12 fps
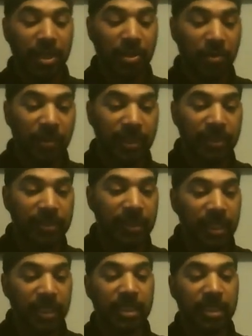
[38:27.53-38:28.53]
do
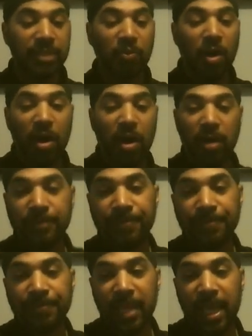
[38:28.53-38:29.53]
this walk,
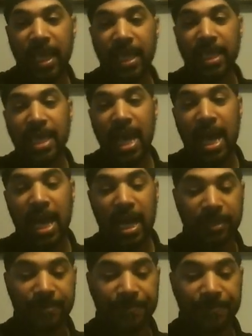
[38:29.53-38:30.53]
that
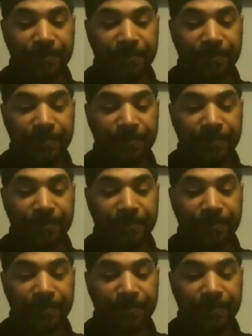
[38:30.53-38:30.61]
Yah